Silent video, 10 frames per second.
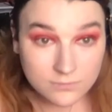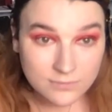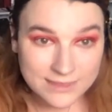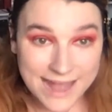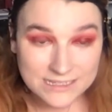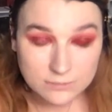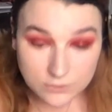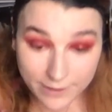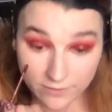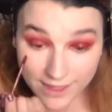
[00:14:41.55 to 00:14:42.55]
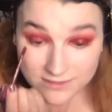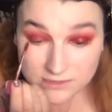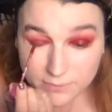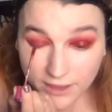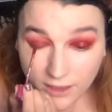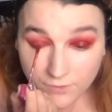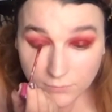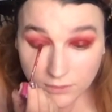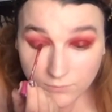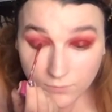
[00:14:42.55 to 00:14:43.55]
That's much better. That's the payoff I'm
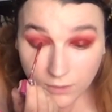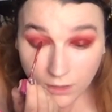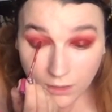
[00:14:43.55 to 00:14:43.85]
looking for.